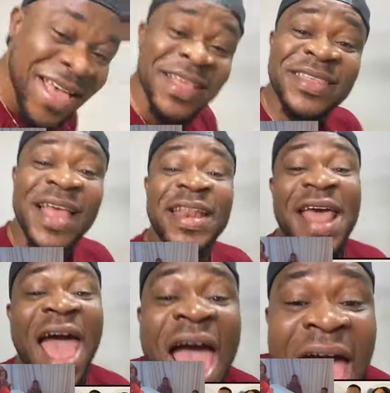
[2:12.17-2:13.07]
Say
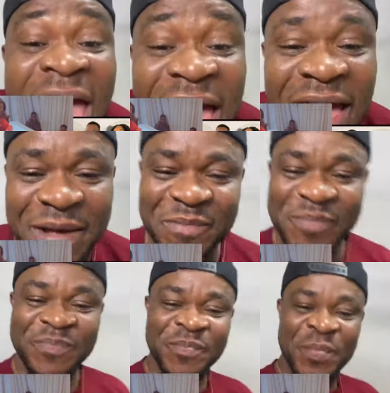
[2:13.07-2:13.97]
damn.
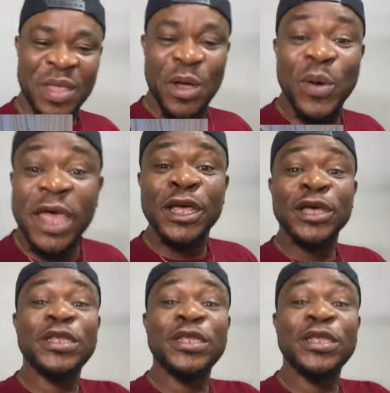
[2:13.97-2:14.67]
Okay,